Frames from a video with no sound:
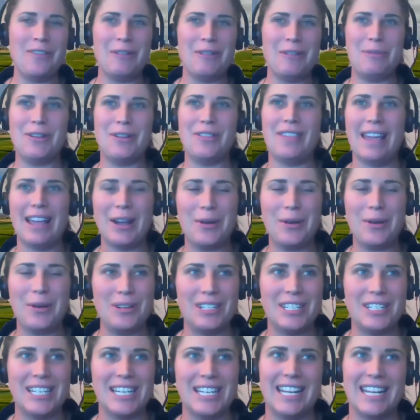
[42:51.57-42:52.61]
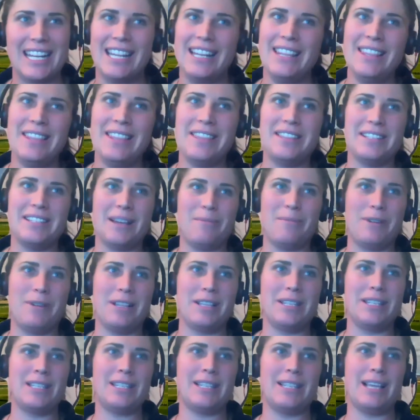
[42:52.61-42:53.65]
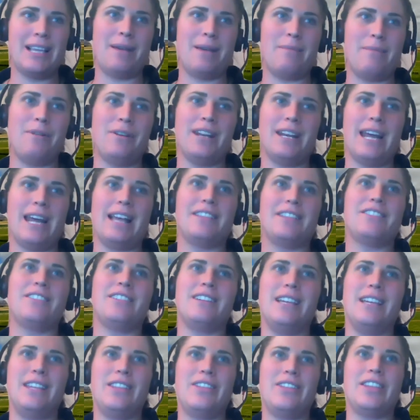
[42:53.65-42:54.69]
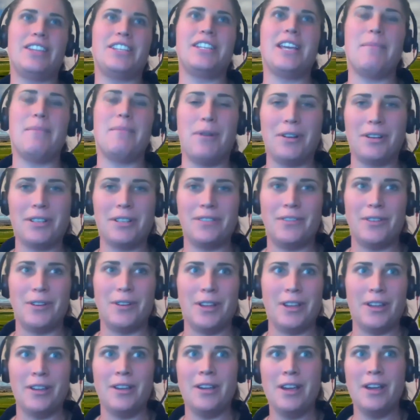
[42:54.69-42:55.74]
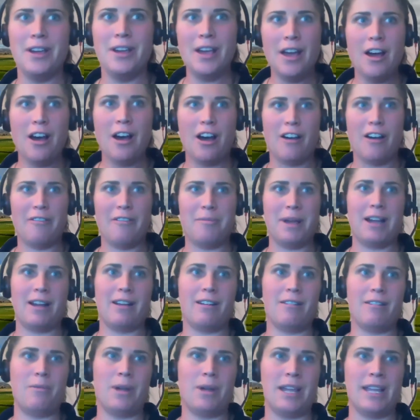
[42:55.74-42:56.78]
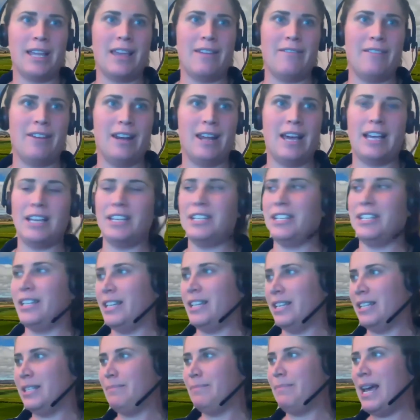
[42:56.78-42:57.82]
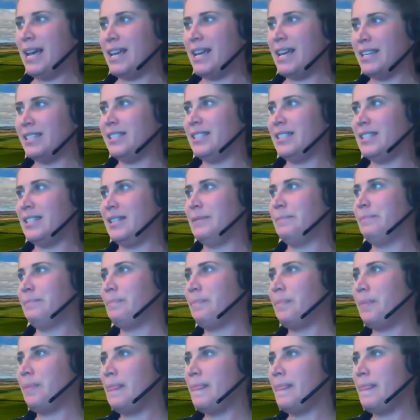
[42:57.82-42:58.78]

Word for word: whoever put that question in, someone's put an answer in the chat box for you about where Gavin Usher is based.